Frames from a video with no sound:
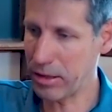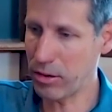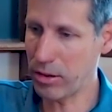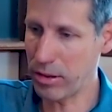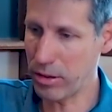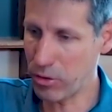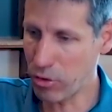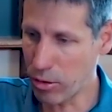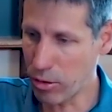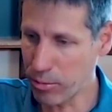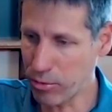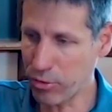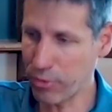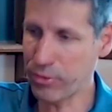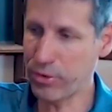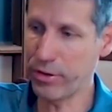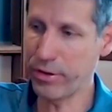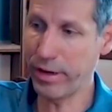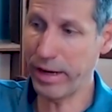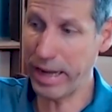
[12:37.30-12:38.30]
terms of the
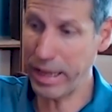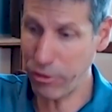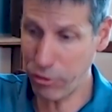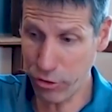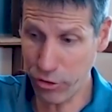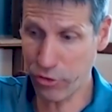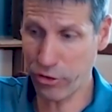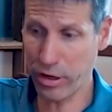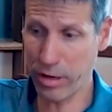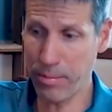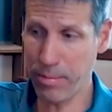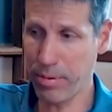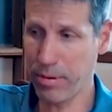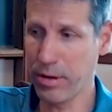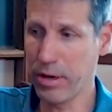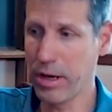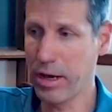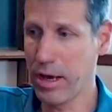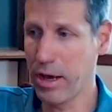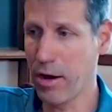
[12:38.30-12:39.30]
relationship
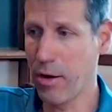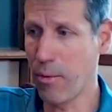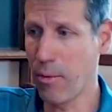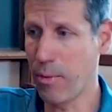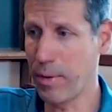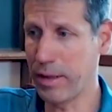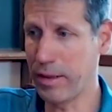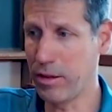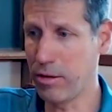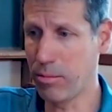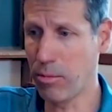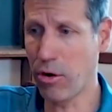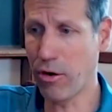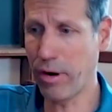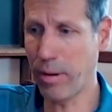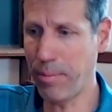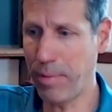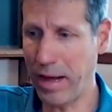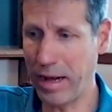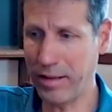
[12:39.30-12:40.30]
with the more
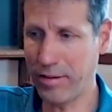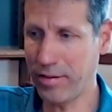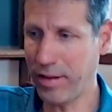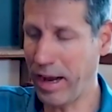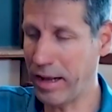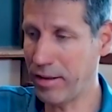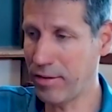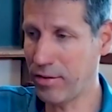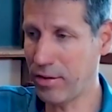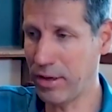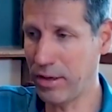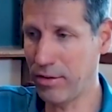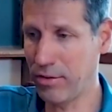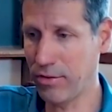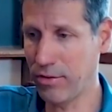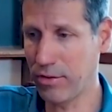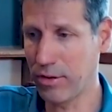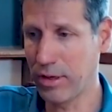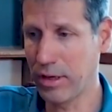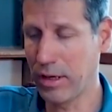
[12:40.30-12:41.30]
applied sciences
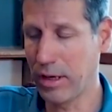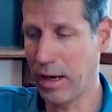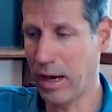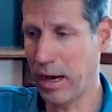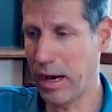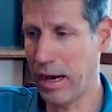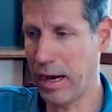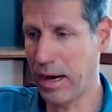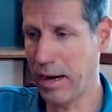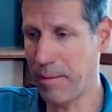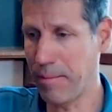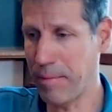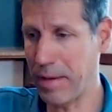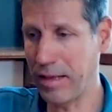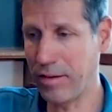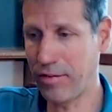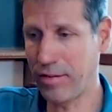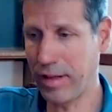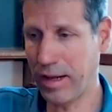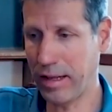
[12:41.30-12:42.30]

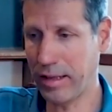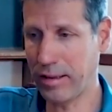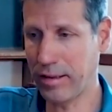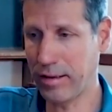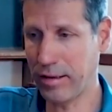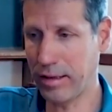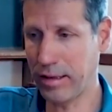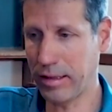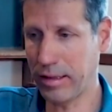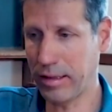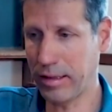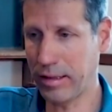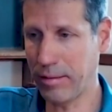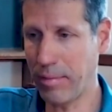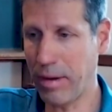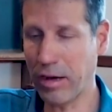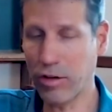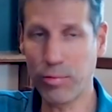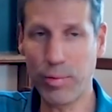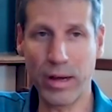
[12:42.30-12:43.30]
is that the
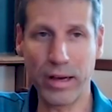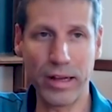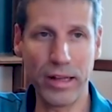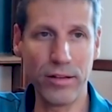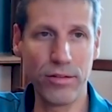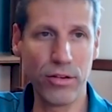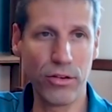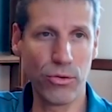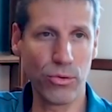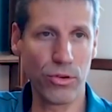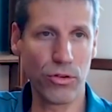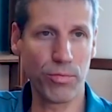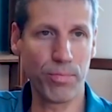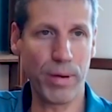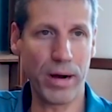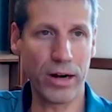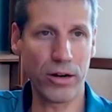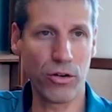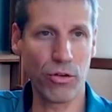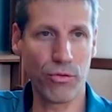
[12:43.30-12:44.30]
Max Planck Institute is
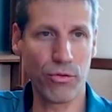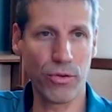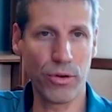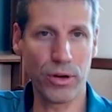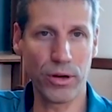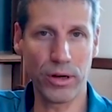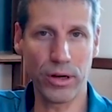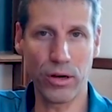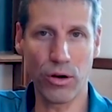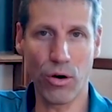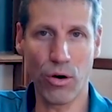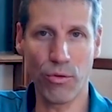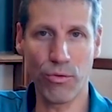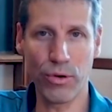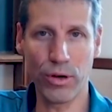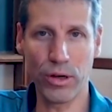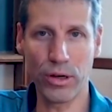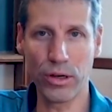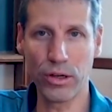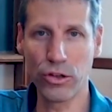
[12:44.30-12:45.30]
part of a
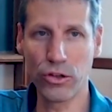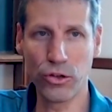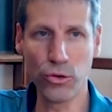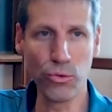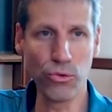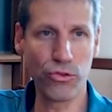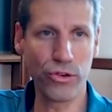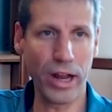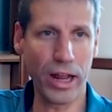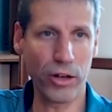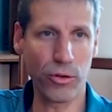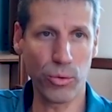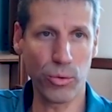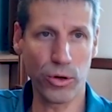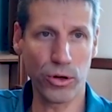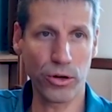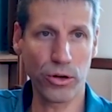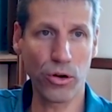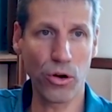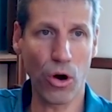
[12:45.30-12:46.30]
huge
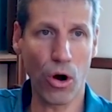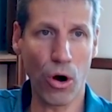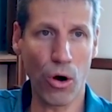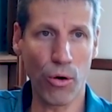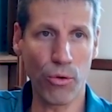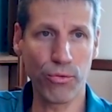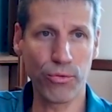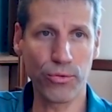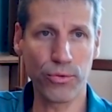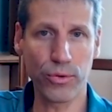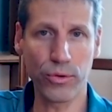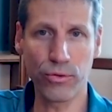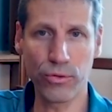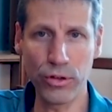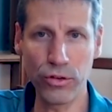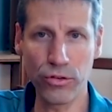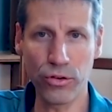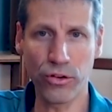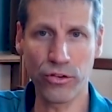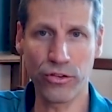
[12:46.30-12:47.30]
network of
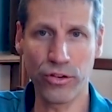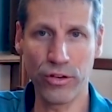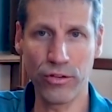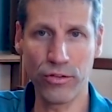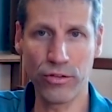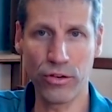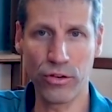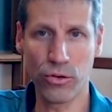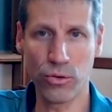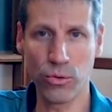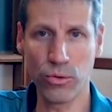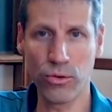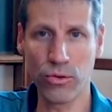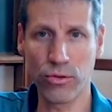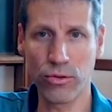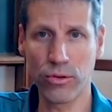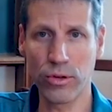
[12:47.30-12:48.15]
research institutes,